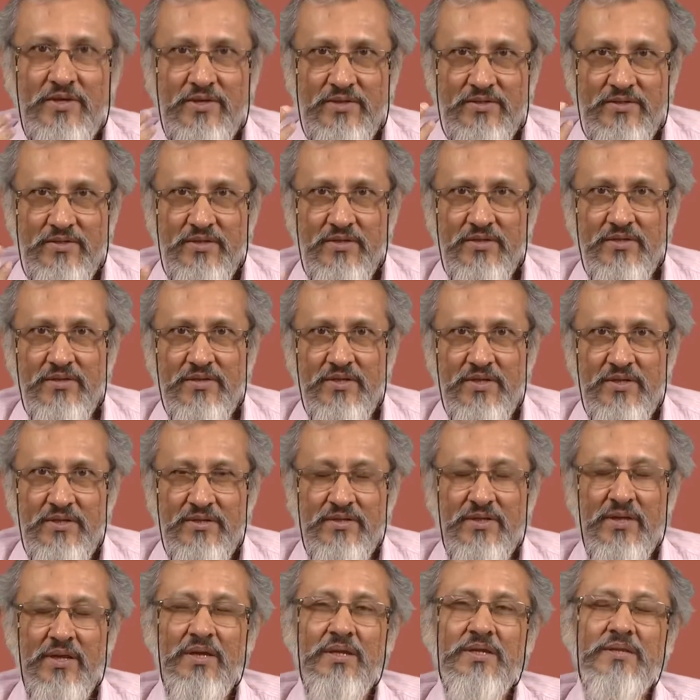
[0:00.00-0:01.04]
is the
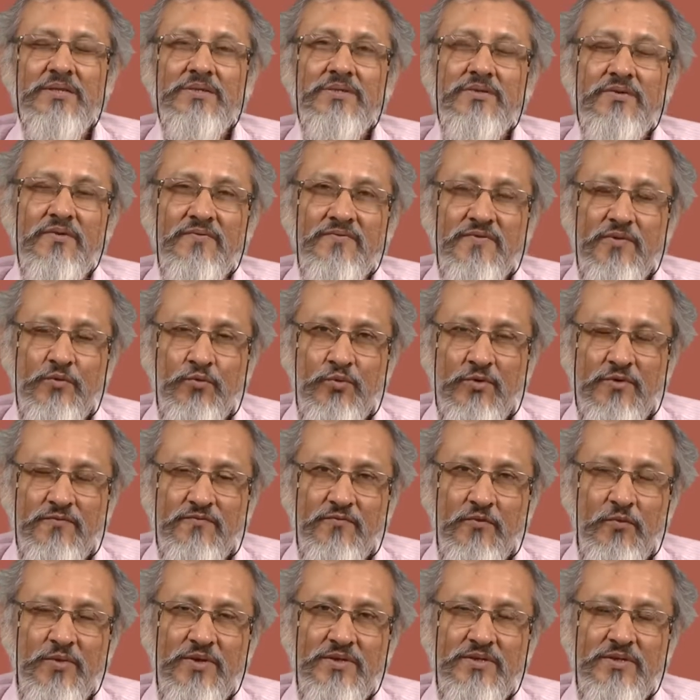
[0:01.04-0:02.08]
details of the word
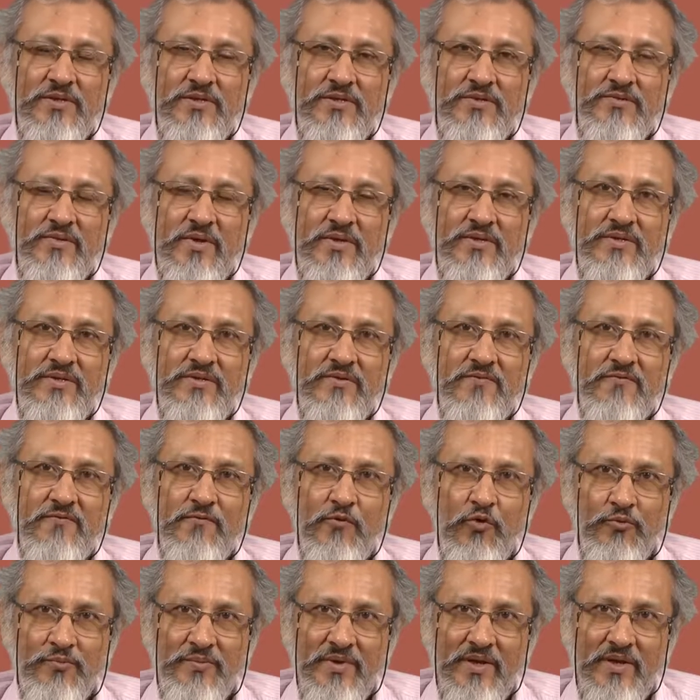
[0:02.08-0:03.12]
formation strategy
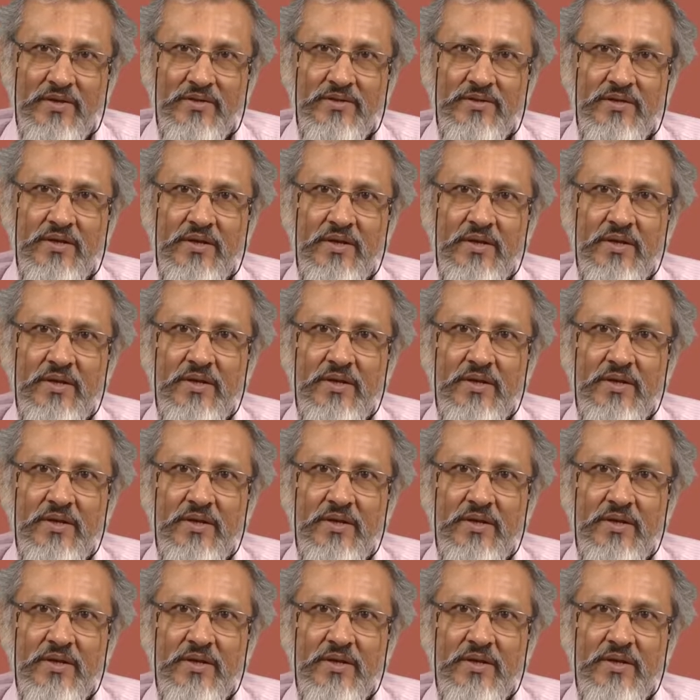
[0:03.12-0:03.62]
format